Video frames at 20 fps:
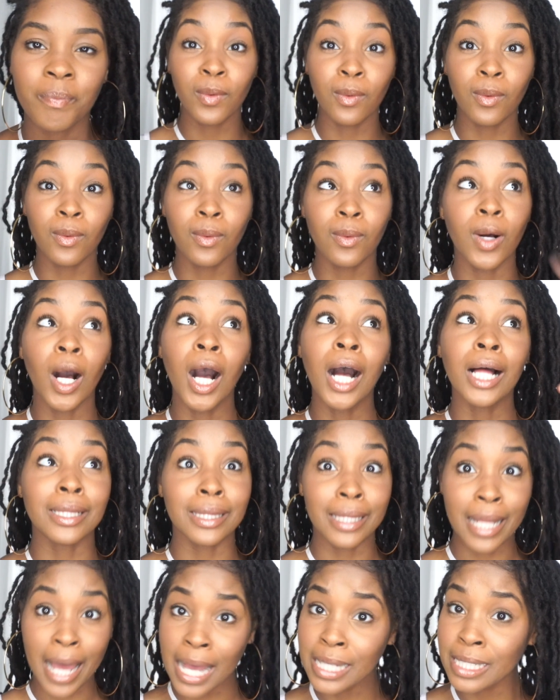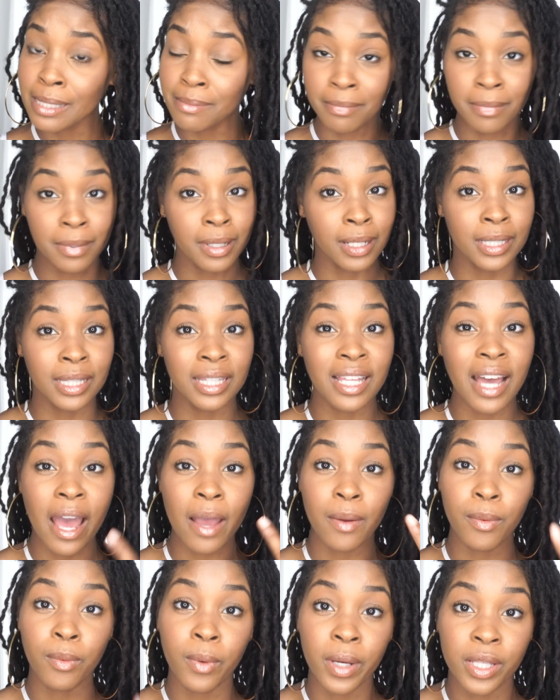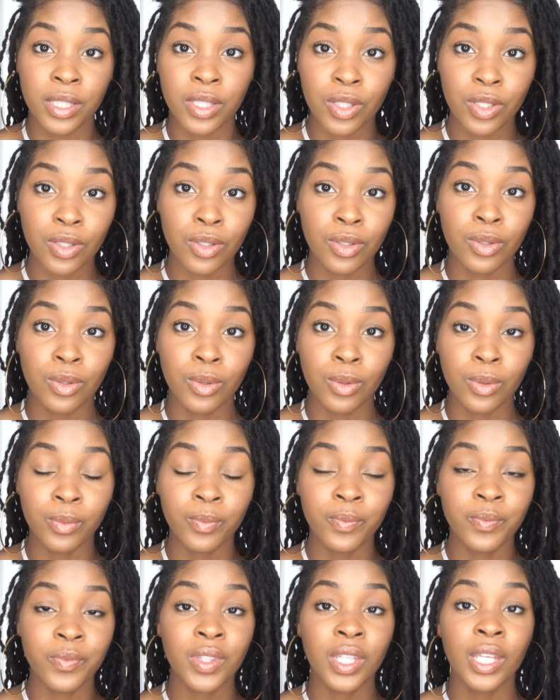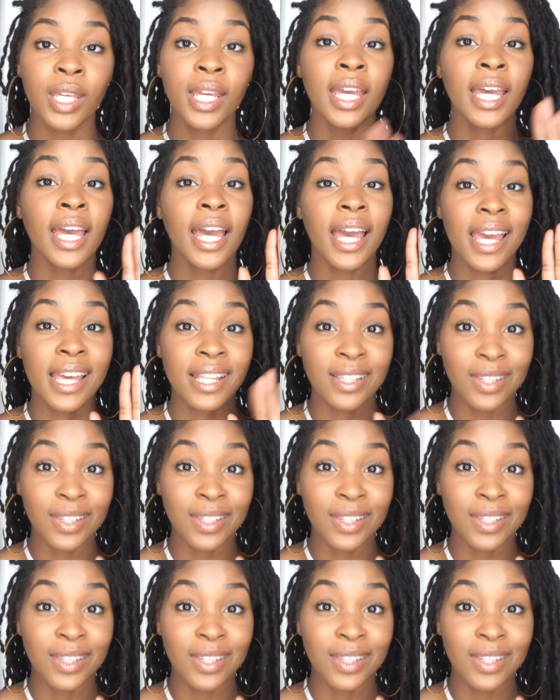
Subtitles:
So last month I went to a